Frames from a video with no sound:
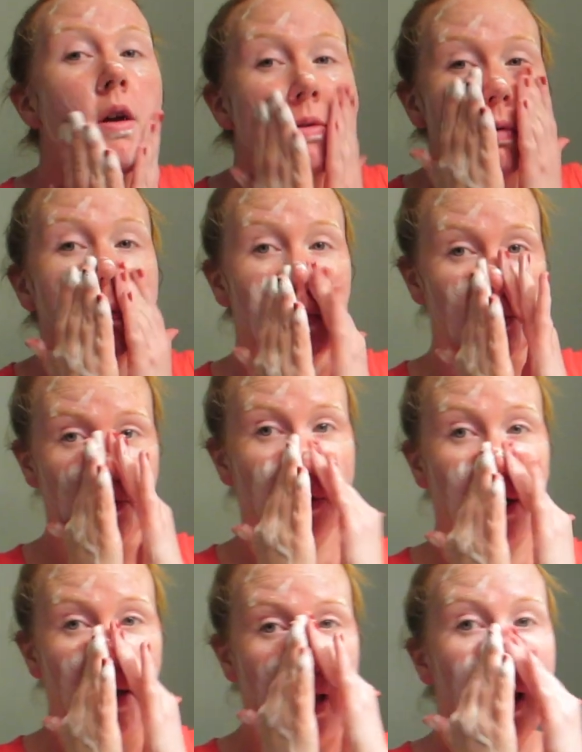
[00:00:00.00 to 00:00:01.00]
in with my
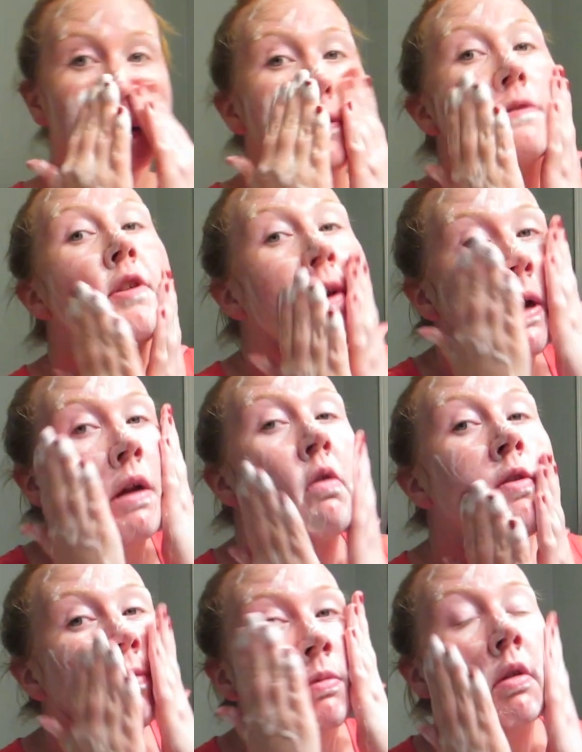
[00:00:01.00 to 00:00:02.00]
freaking hands like I
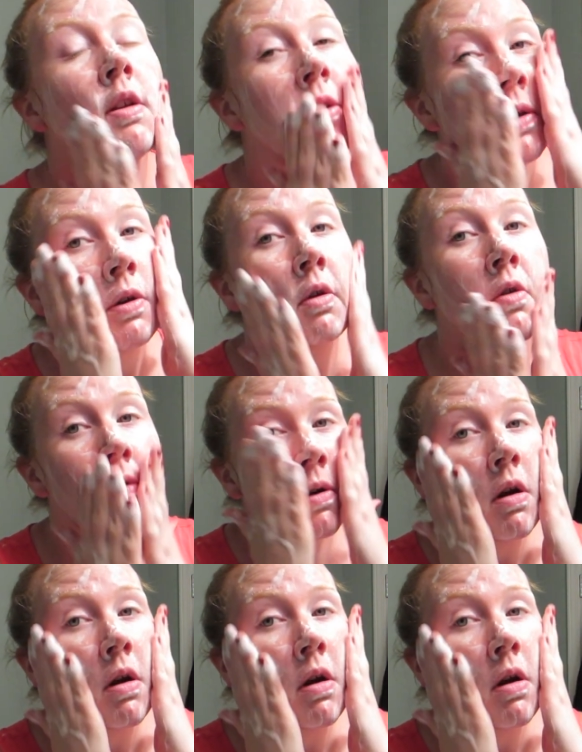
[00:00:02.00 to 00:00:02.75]
normally do.